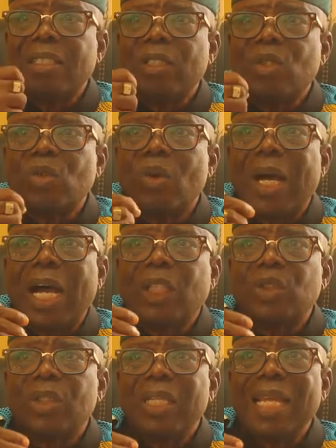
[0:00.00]
to
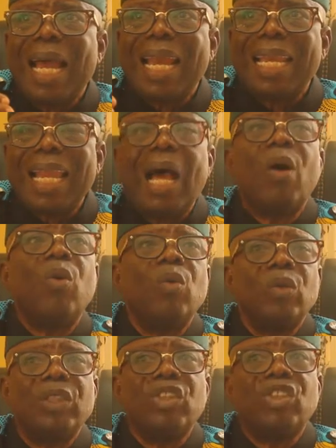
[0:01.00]
actually allow
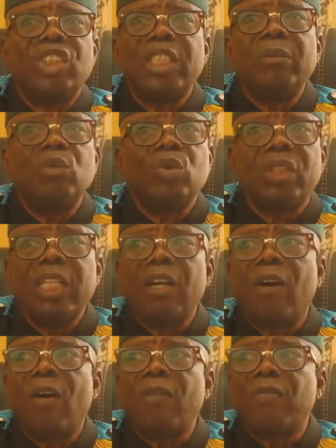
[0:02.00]
the scheme to
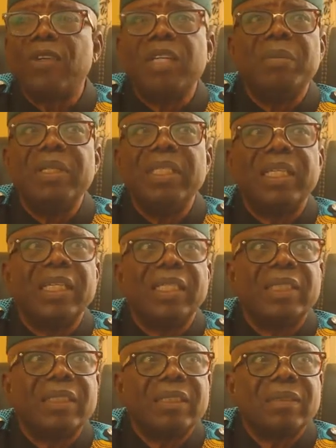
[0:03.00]
take off immediately.
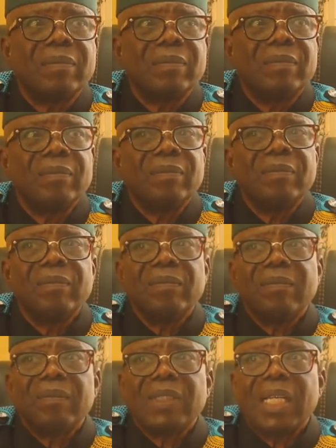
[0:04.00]

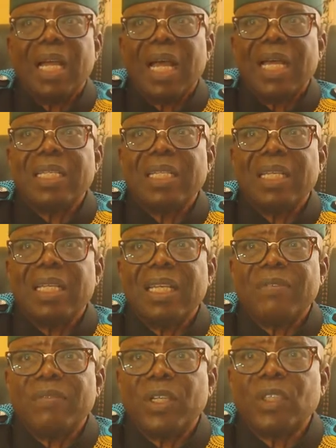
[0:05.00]
And
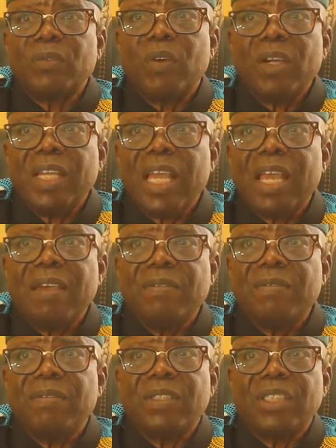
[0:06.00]
he first of all gave
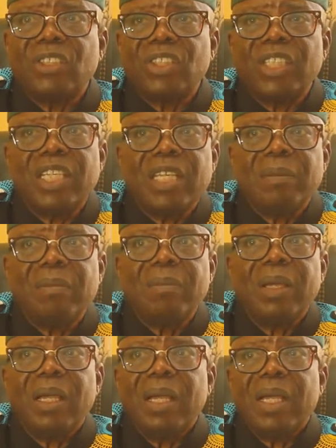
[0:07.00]
the
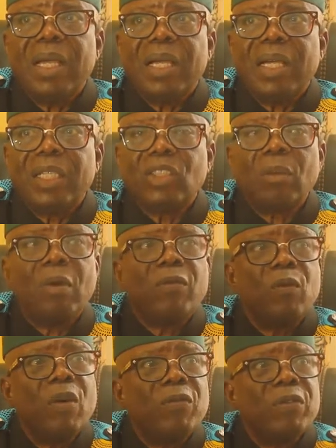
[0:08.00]
scheme a sum of
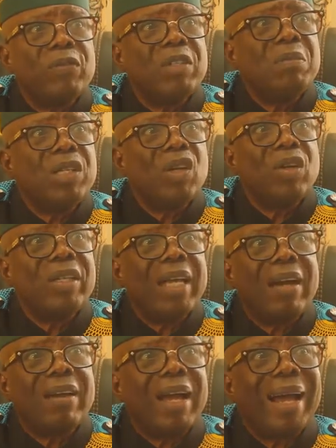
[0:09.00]
150 million
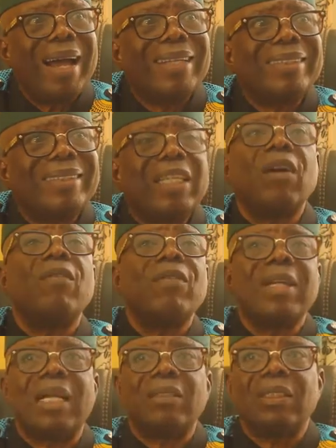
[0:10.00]
naira as take-off
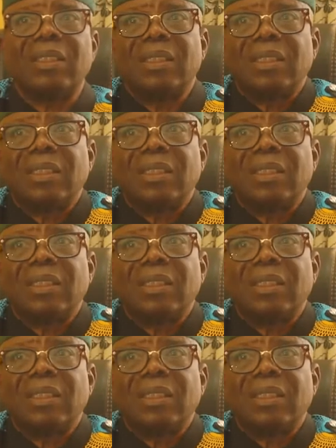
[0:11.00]
grants.